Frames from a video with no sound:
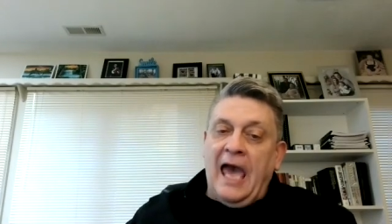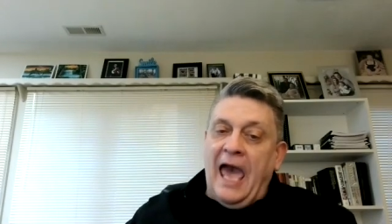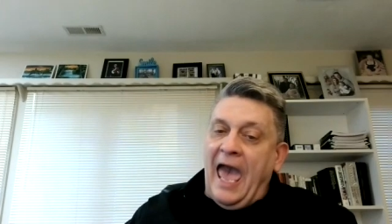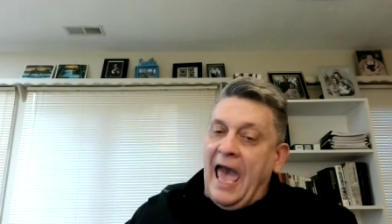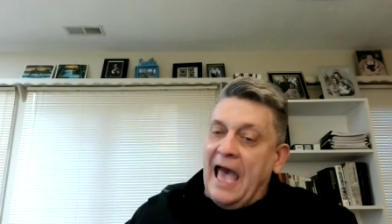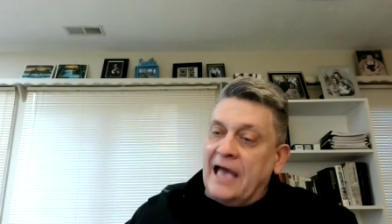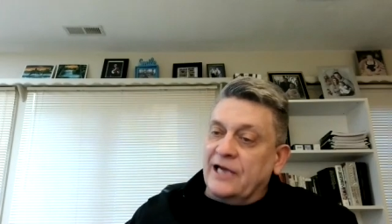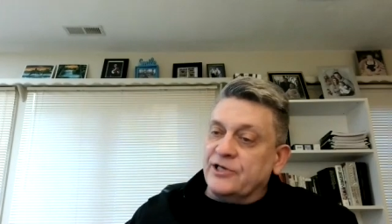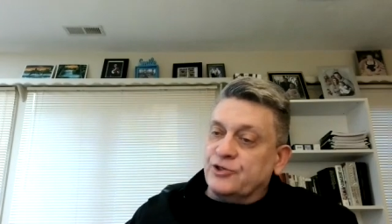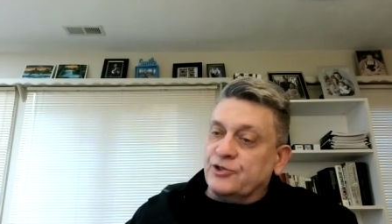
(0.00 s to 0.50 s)

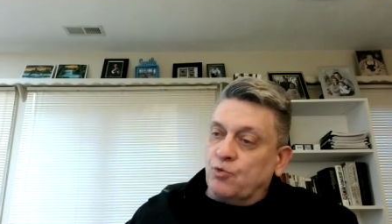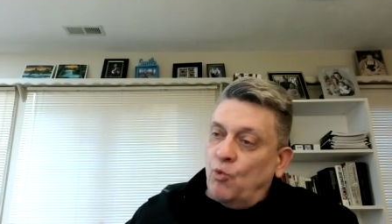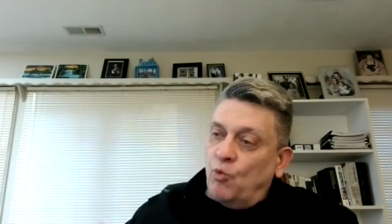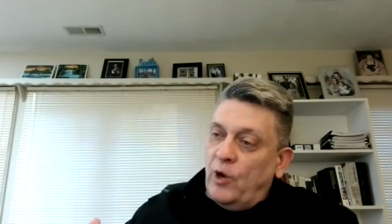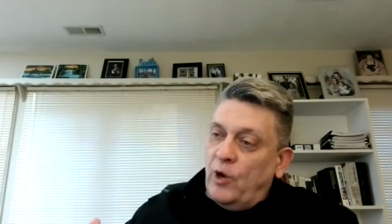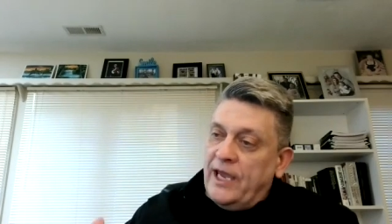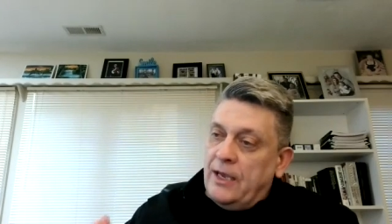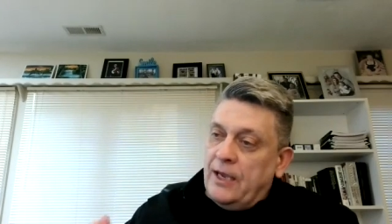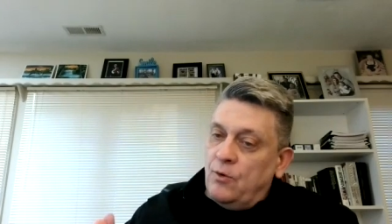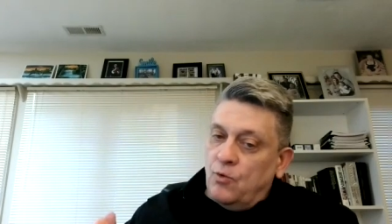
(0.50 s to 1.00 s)
as
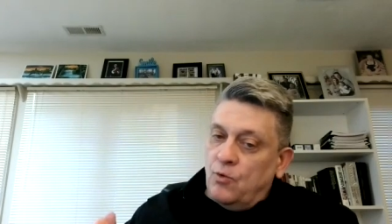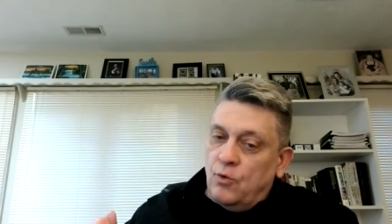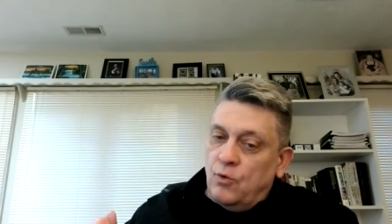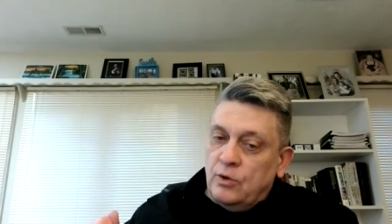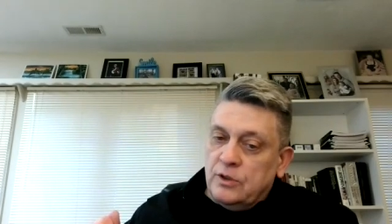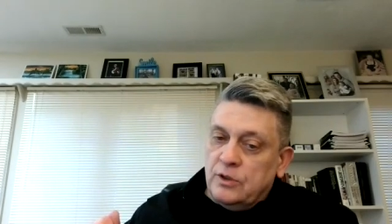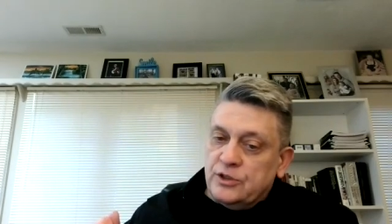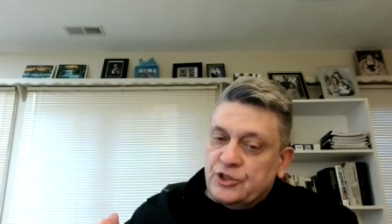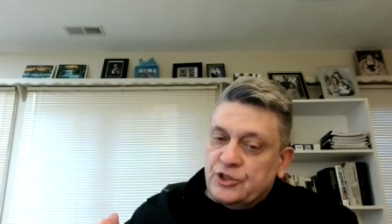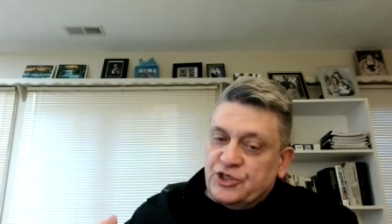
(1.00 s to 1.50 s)
we
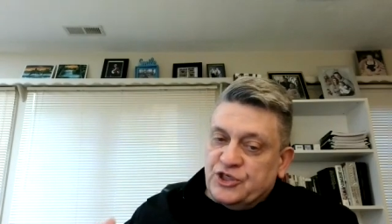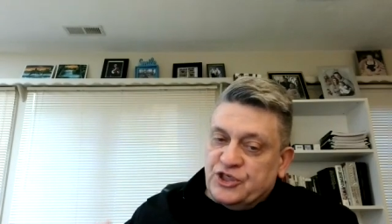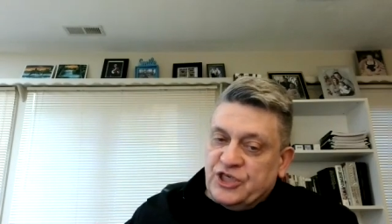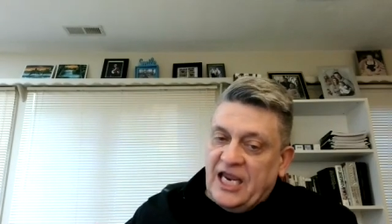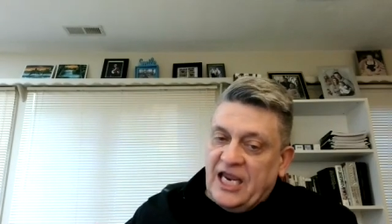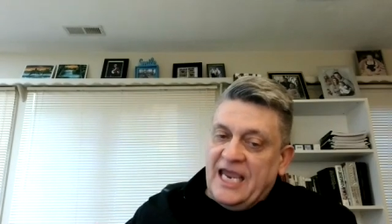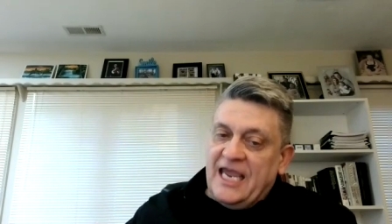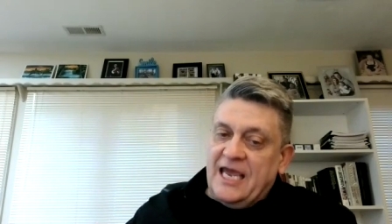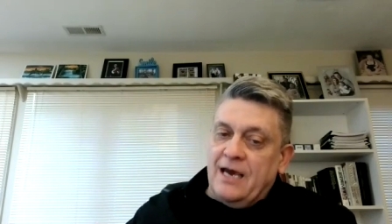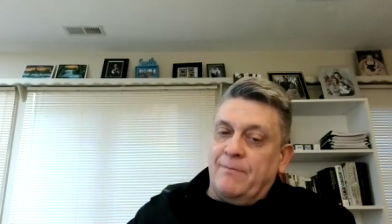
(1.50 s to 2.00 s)

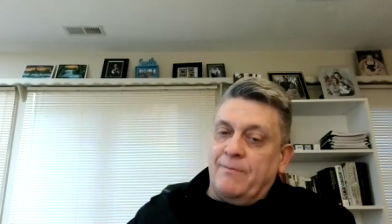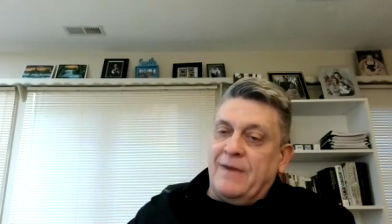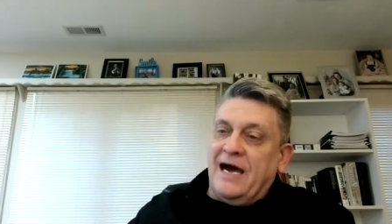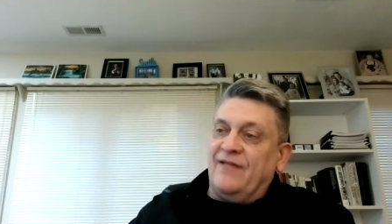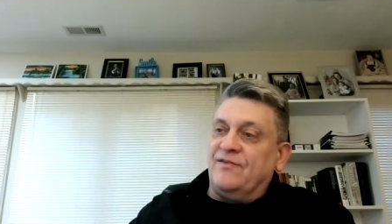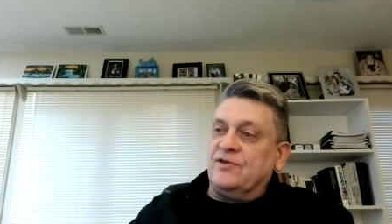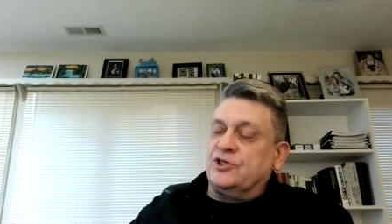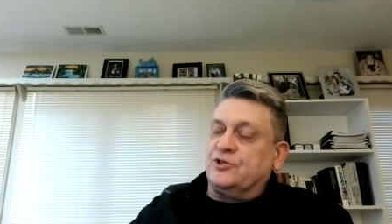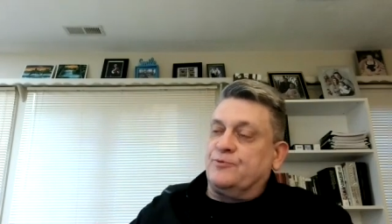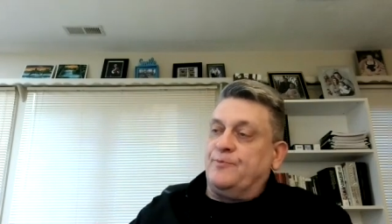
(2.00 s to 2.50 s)
see him
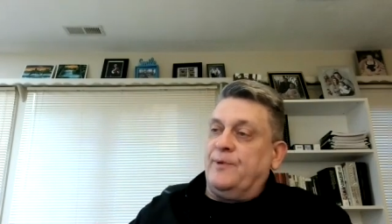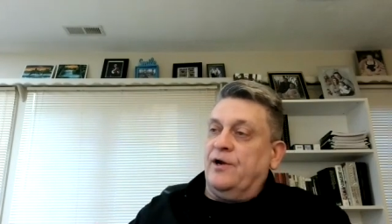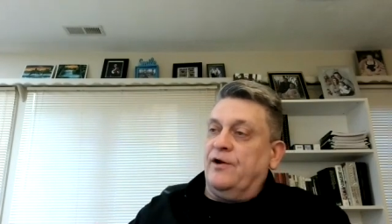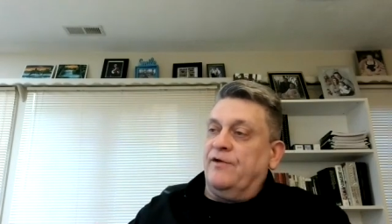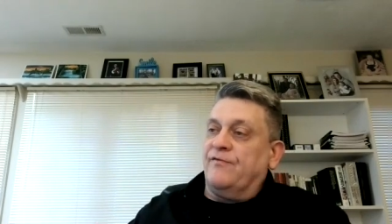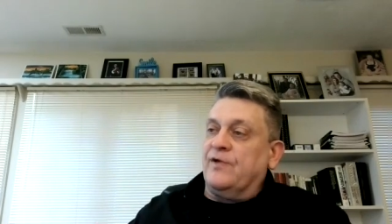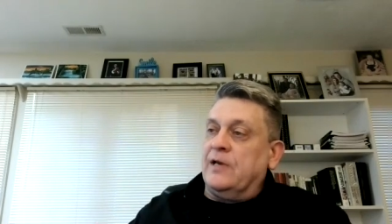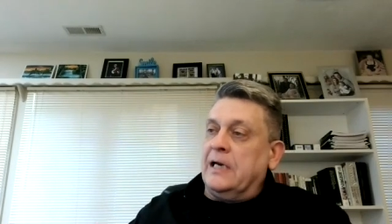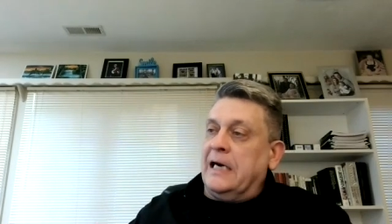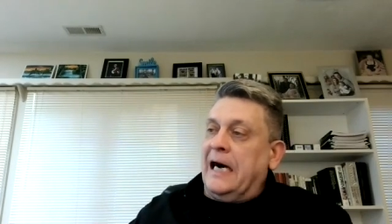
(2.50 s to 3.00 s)
by the Spirit
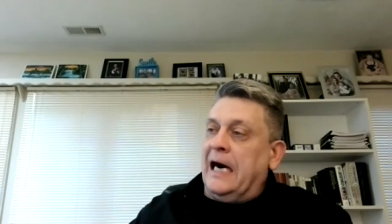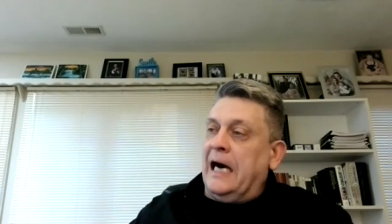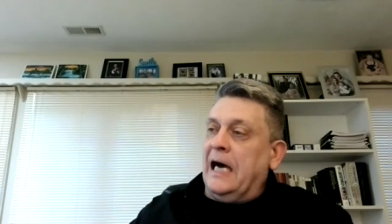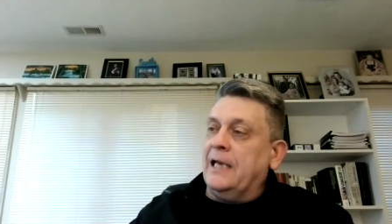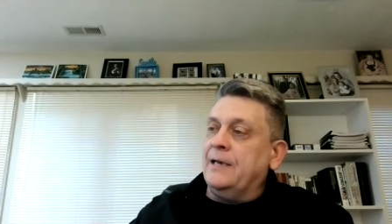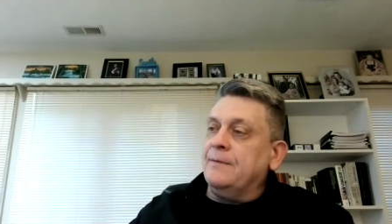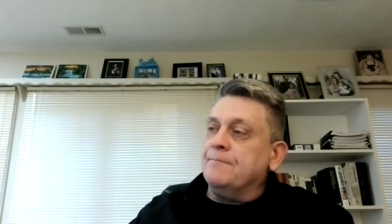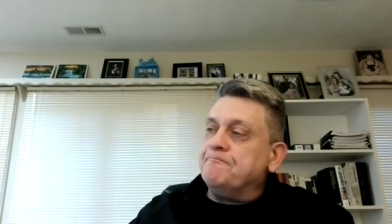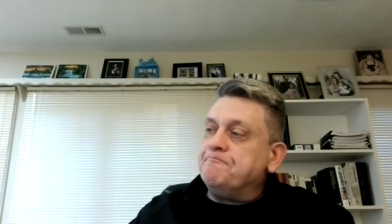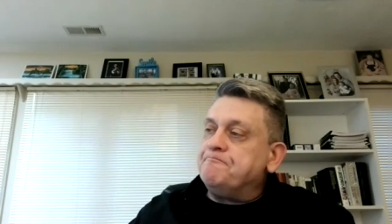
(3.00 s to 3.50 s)
of
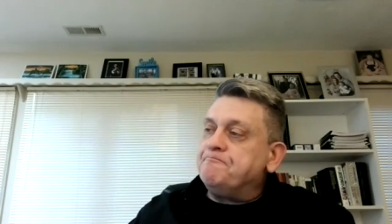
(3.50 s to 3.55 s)
God,